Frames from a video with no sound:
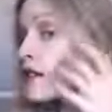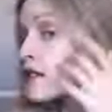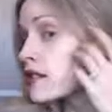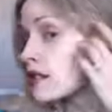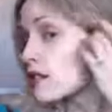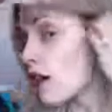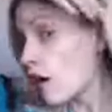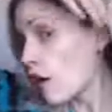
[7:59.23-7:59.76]

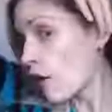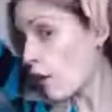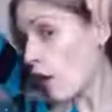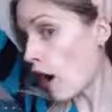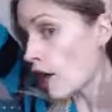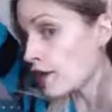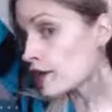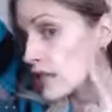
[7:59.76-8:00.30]
So
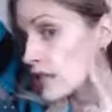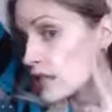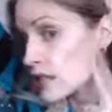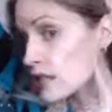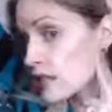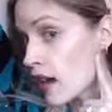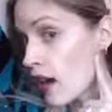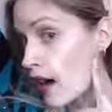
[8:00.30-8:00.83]
off to the
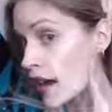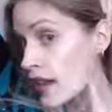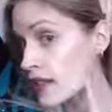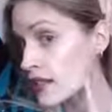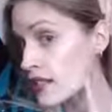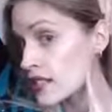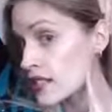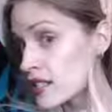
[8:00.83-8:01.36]

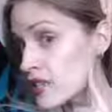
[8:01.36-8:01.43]
side,